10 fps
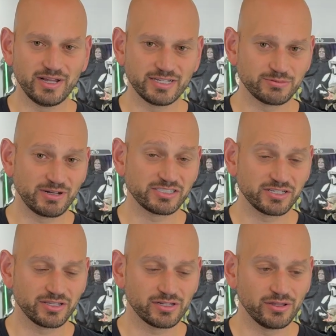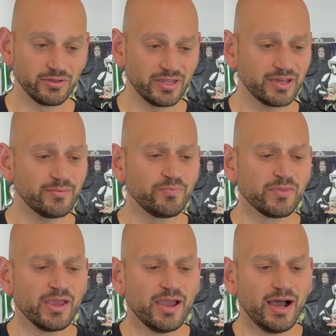especially the clothing.
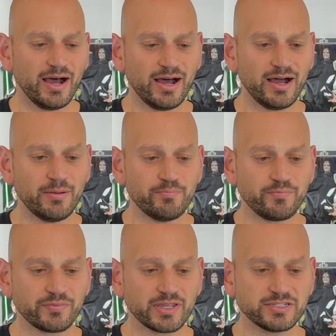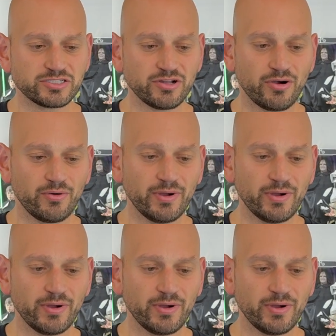So